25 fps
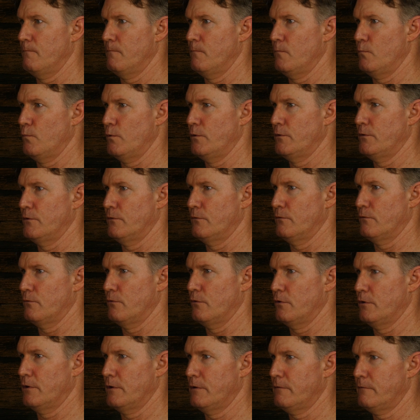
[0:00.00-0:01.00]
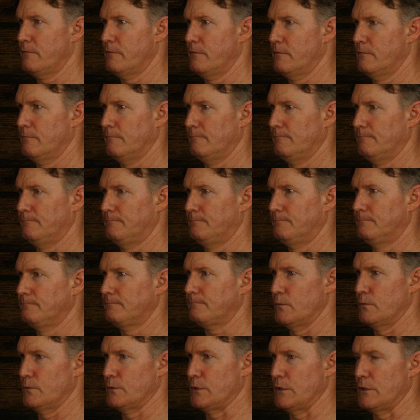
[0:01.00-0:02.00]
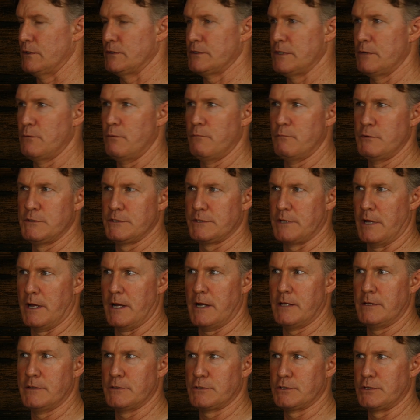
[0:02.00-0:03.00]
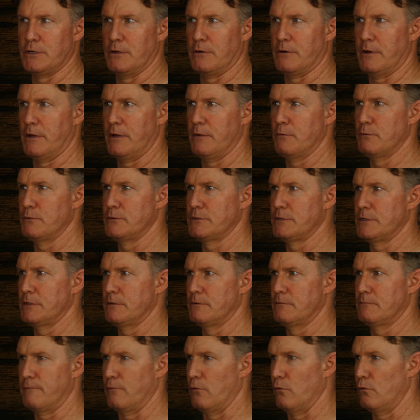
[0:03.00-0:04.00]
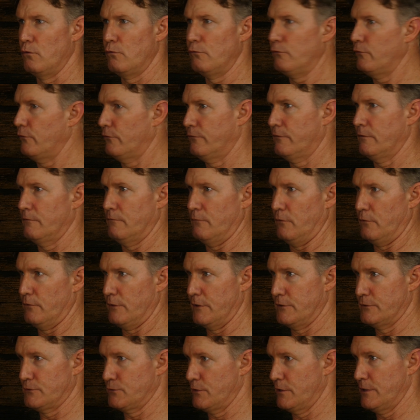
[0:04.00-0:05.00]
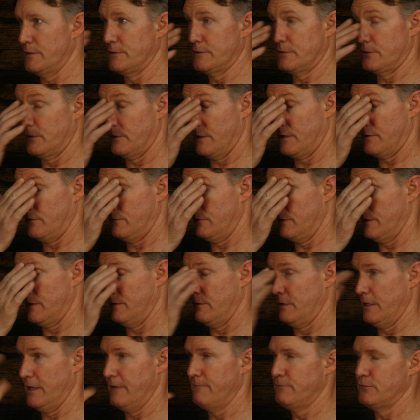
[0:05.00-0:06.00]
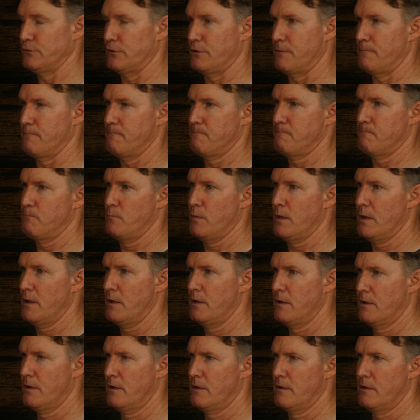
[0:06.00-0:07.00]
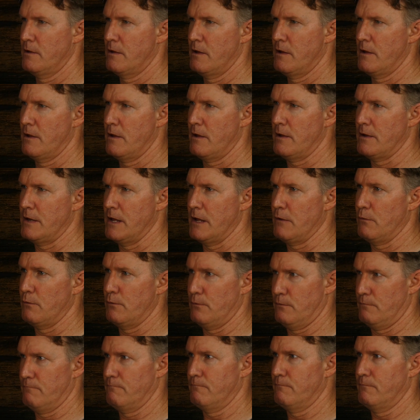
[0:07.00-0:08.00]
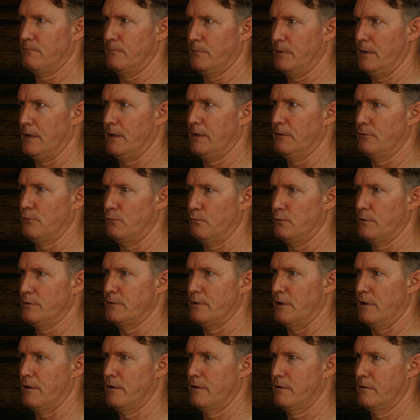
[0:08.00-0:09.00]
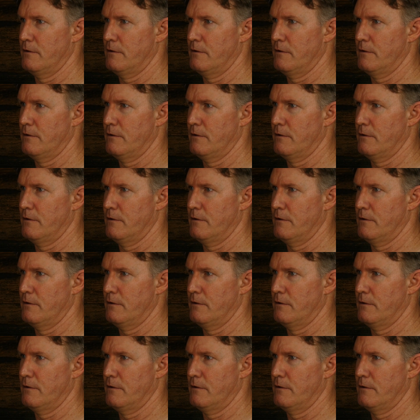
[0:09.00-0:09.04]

Winter's arrived. So you see, when we started this shelter, he was in fall because all those trees still had all their leaves on them. and now we're into winter.